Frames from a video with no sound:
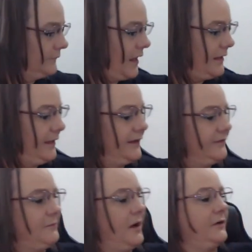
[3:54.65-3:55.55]
I like
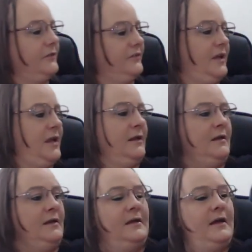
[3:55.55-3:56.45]
Democracy.
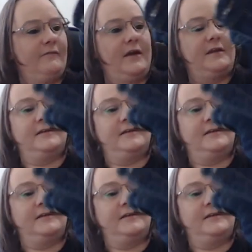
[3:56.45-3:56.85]
Got